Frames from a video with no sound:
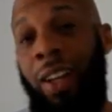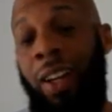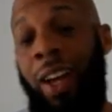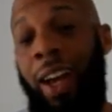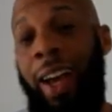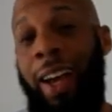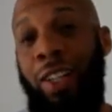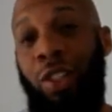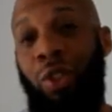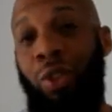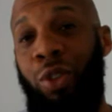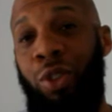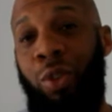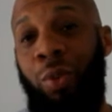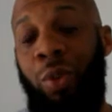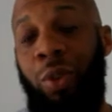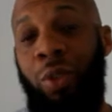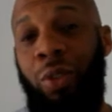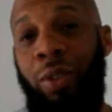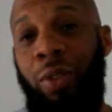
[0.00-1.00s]
As
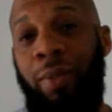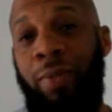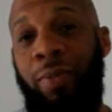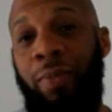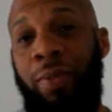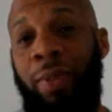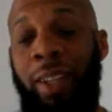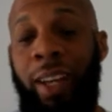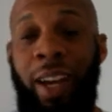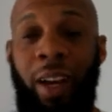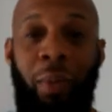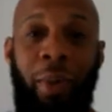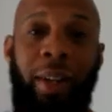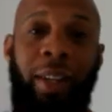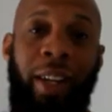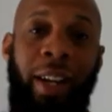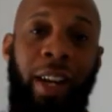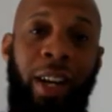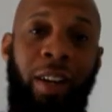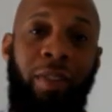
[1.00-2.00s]
usual, can't
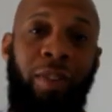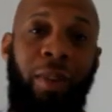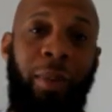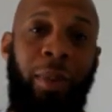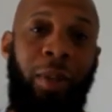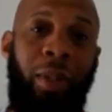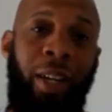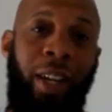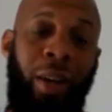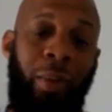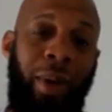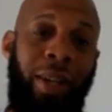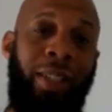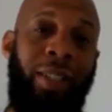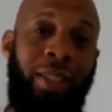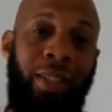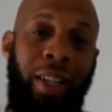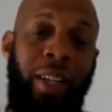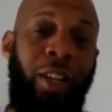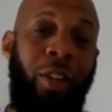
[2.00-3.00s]
wait to hear from you, can't wait
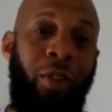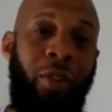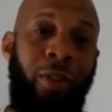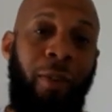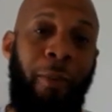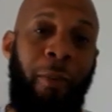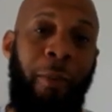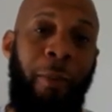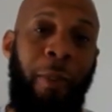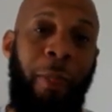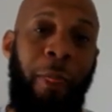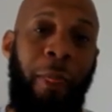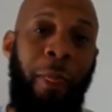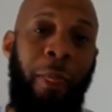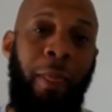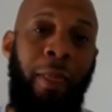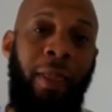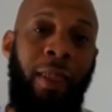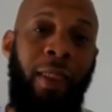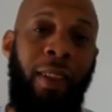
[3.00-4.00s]
to see you.
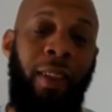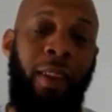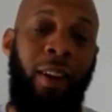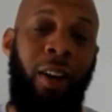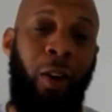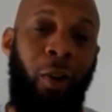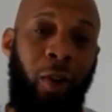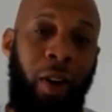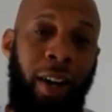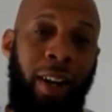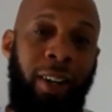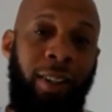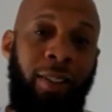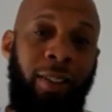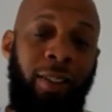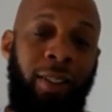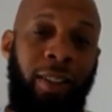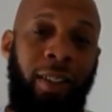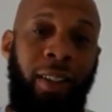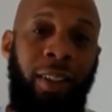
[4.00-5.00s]
All right?
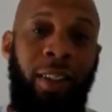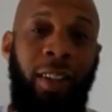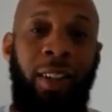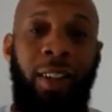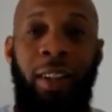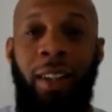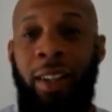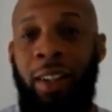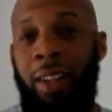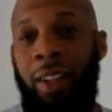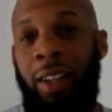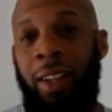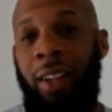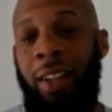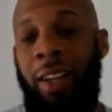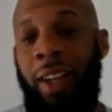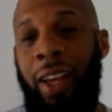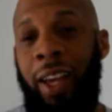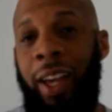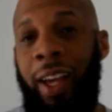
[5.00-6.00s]

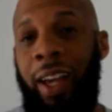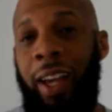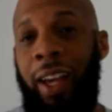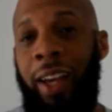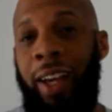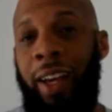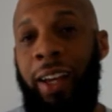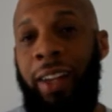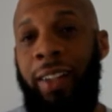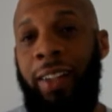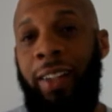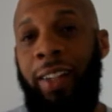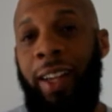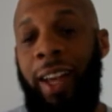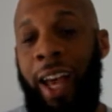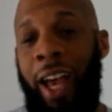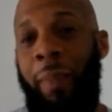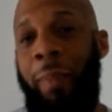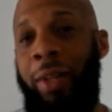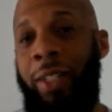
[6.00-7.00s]
And
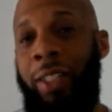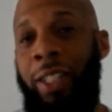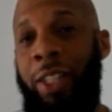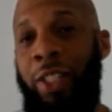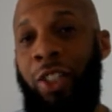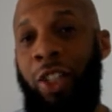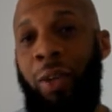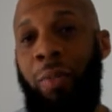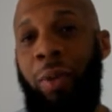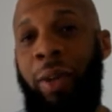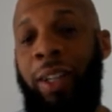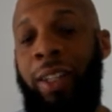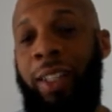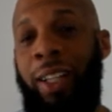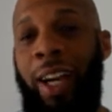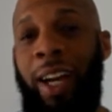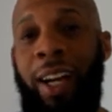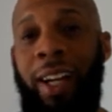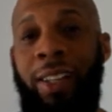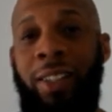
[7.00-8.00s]
happy t-shirt printing,
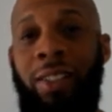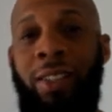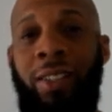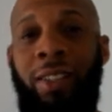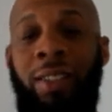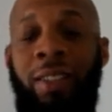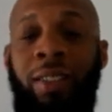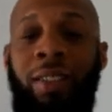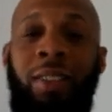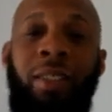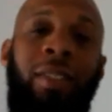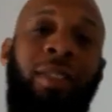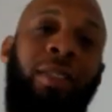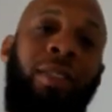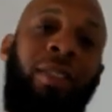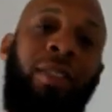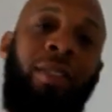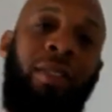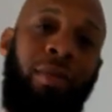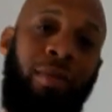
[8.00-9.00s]
guys.
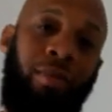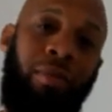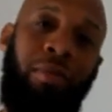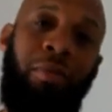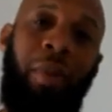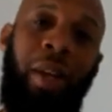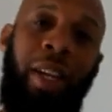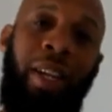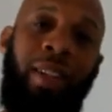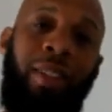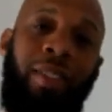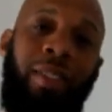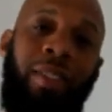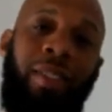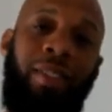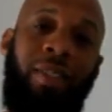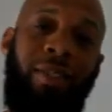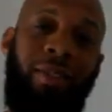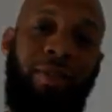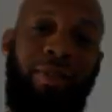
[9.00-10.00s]
Peace.